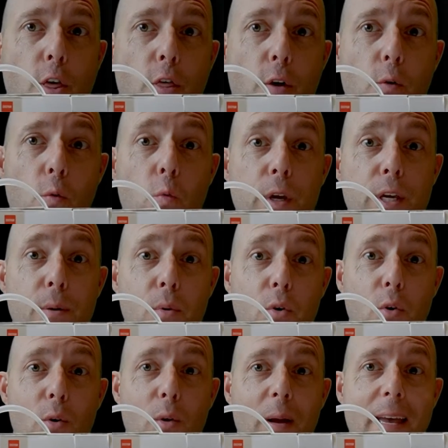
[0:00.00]

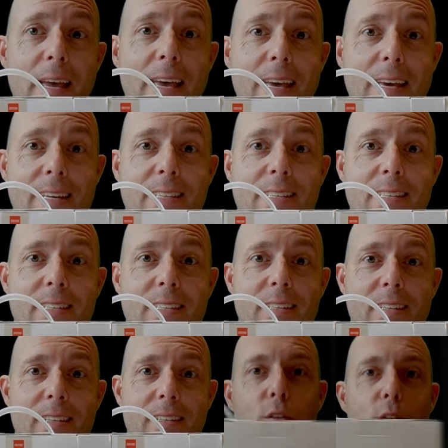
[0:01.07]
Weebill S.
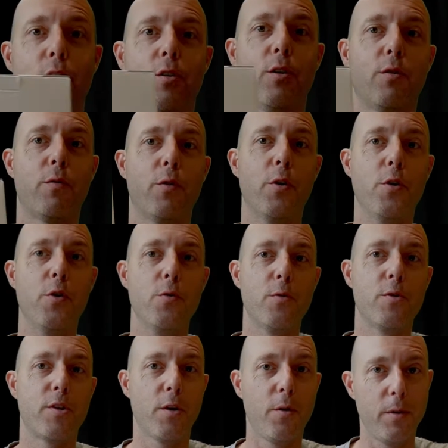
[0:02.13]
Just for the new
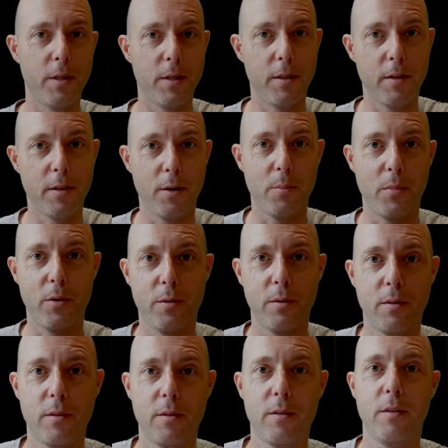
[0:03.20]
Sony that I
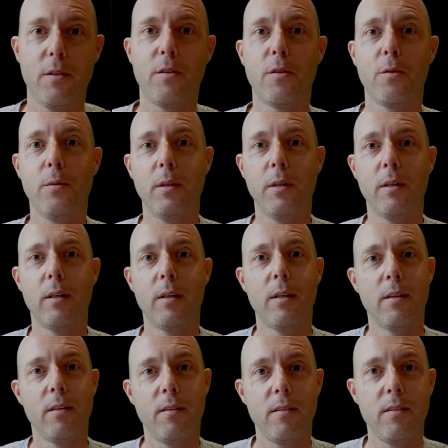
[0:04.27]
bought, the Sony
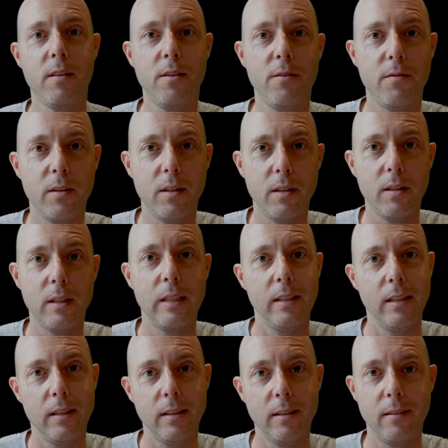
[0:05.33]

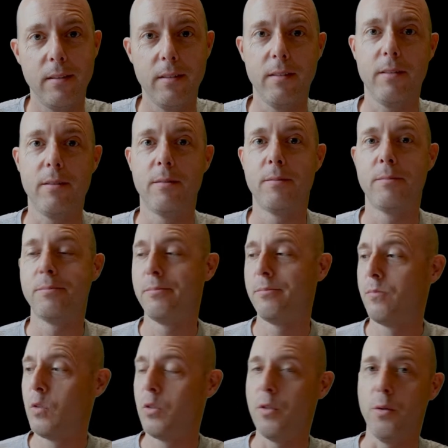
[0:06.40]
ZV-E10.
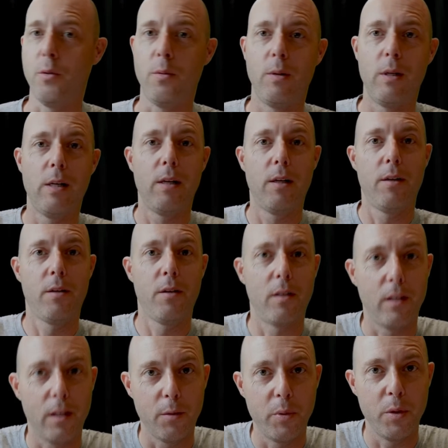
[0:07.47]
So a
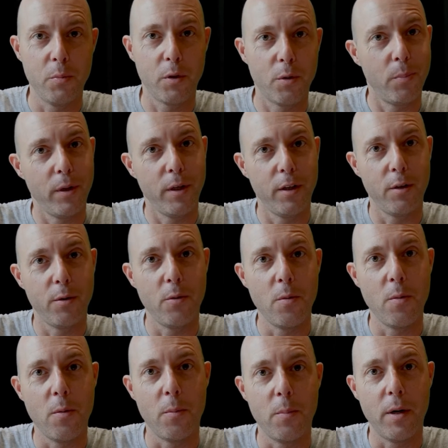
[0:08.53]
lot of people
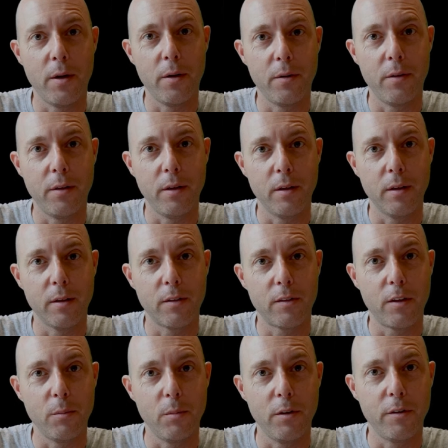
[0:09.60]
complaining about the
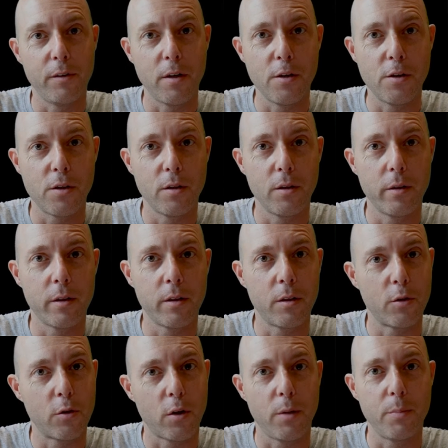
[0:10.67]
stabilization
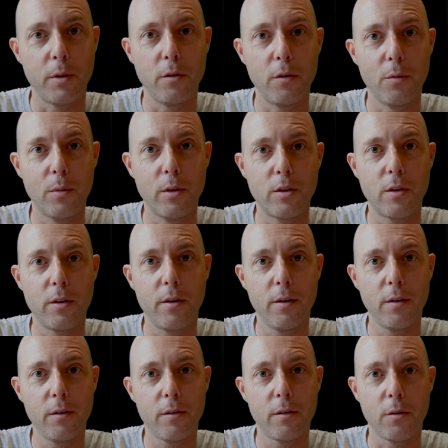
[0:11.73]
cropping too much in
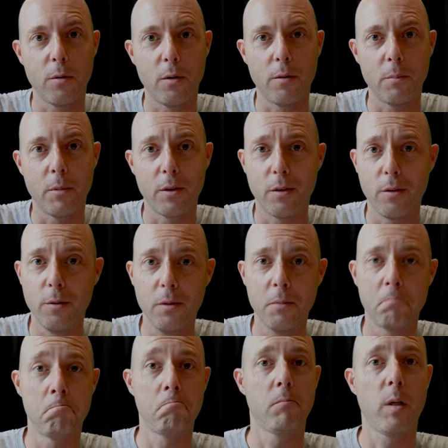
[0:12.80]
there. So I'm like, you know
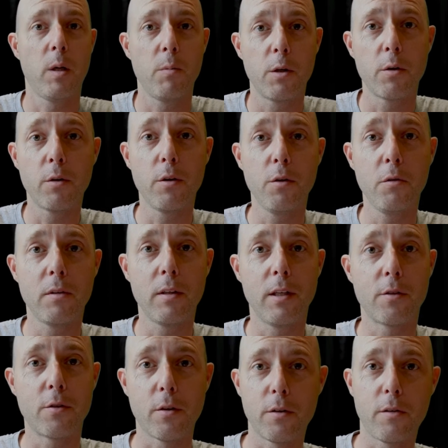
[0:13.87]
what? I'm not going to use
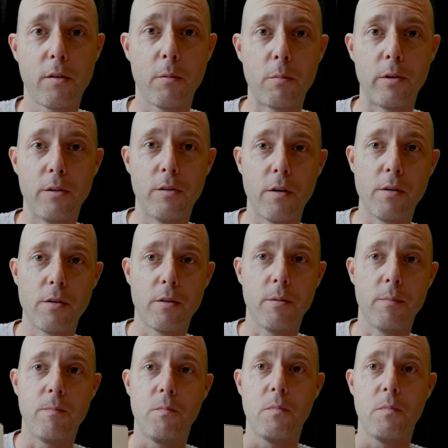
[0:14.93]
electronic stabilization.